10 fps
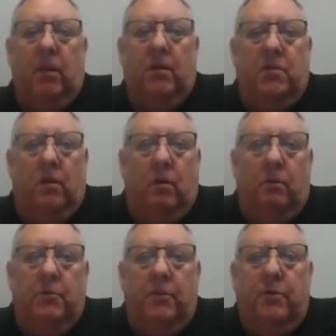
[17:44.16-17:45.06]

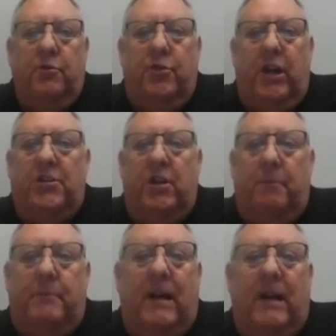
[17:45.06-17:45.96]
So
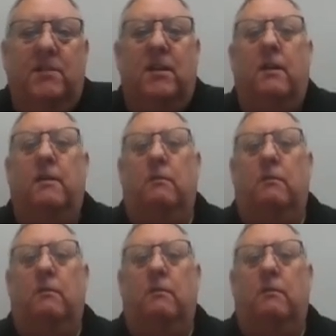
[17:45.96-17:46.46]
changing bands on the